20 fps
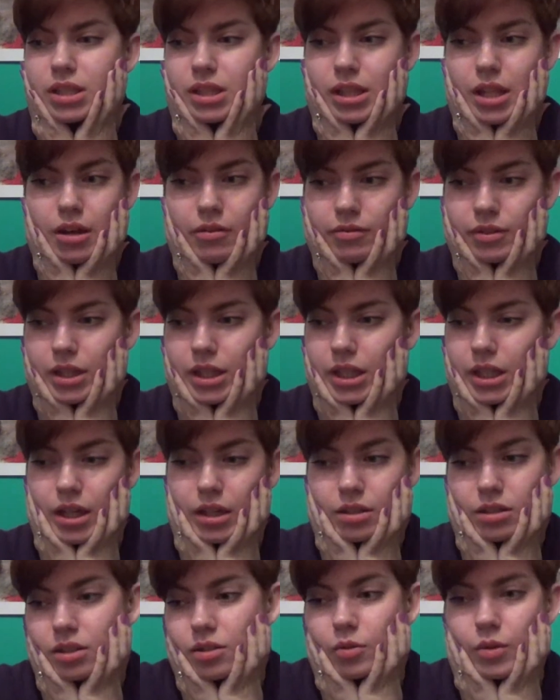lovely,
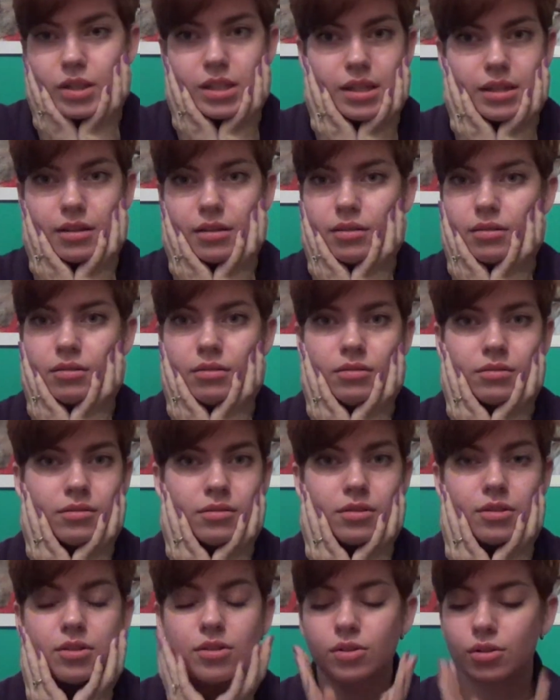exquisite,
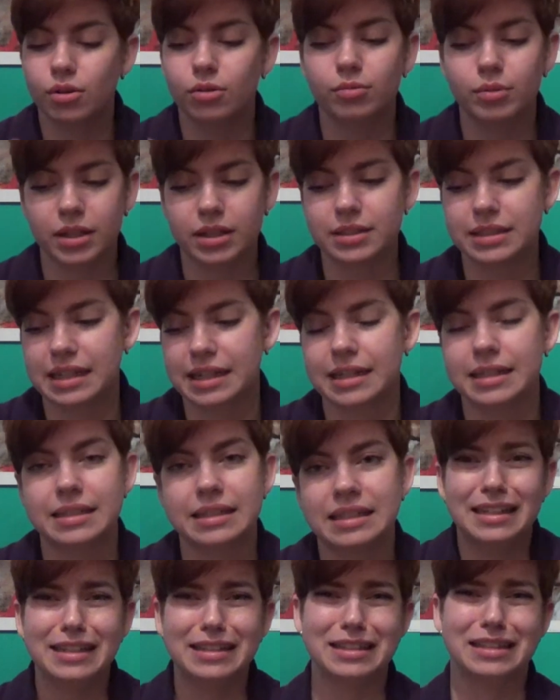so well done.
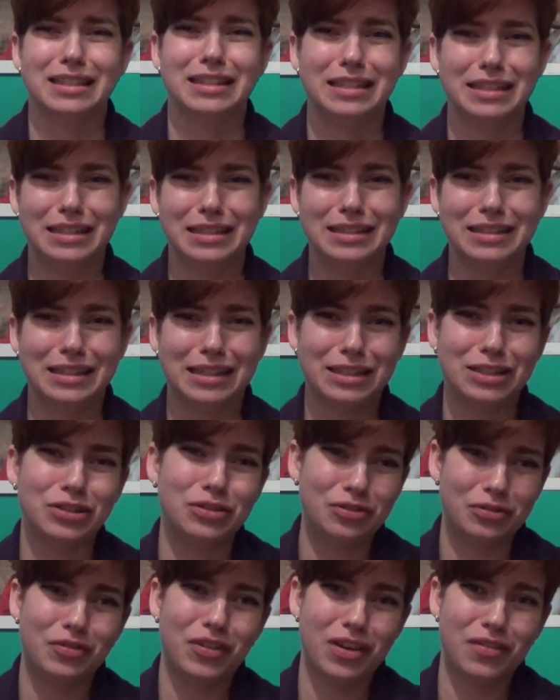It's a
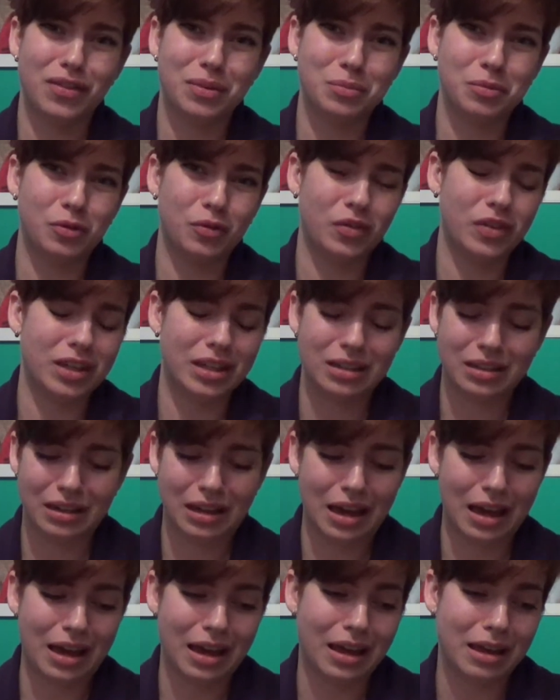new favorite movie,
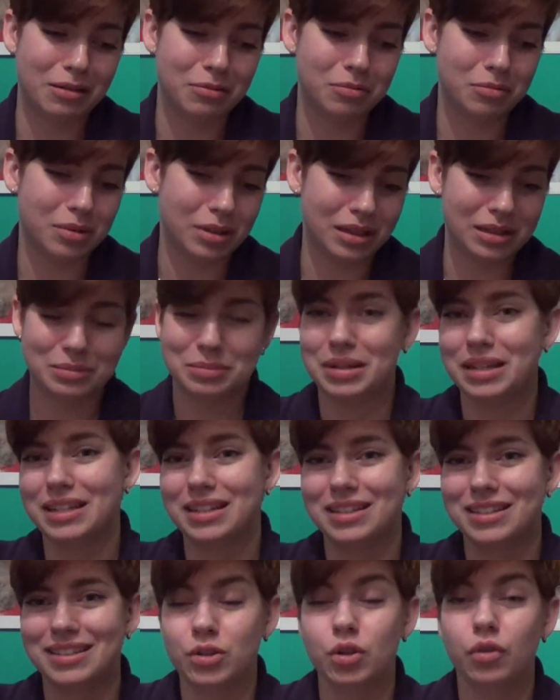I will admit.
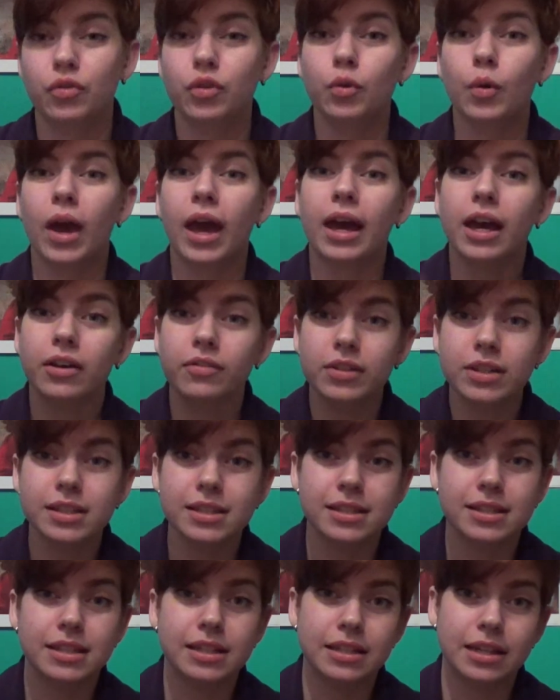So if you haven't
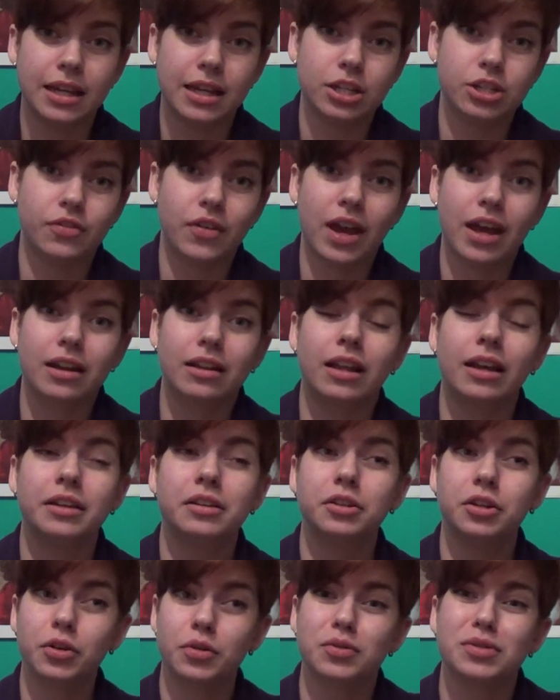seen Age of Adeline,
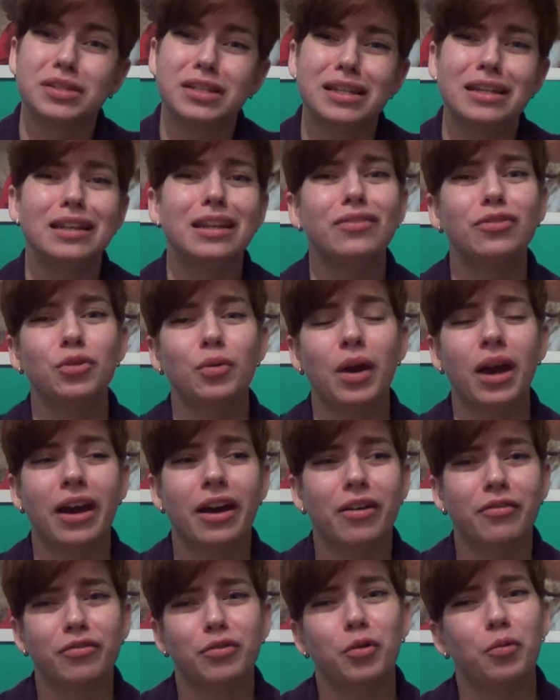go see it. If you
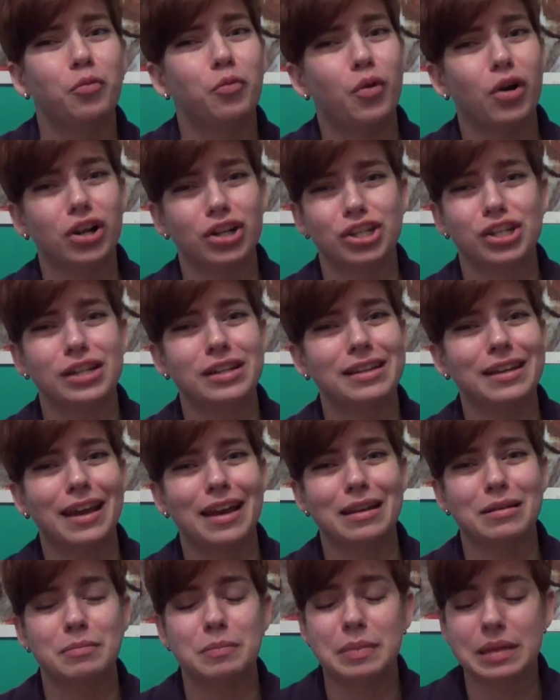have, watch it
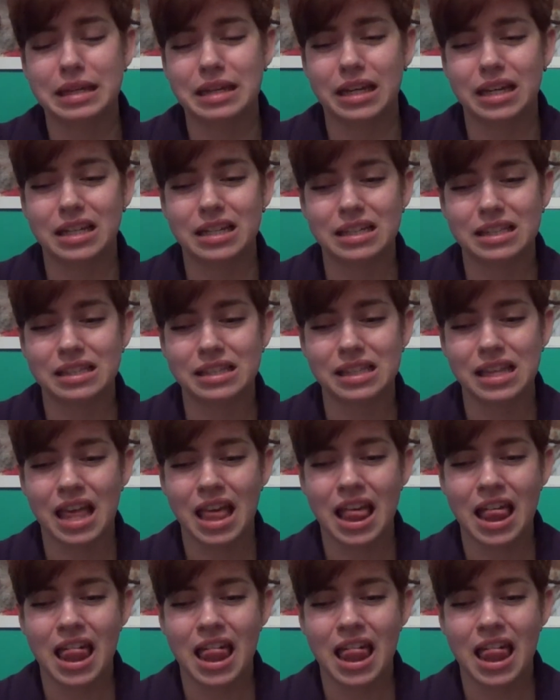again, because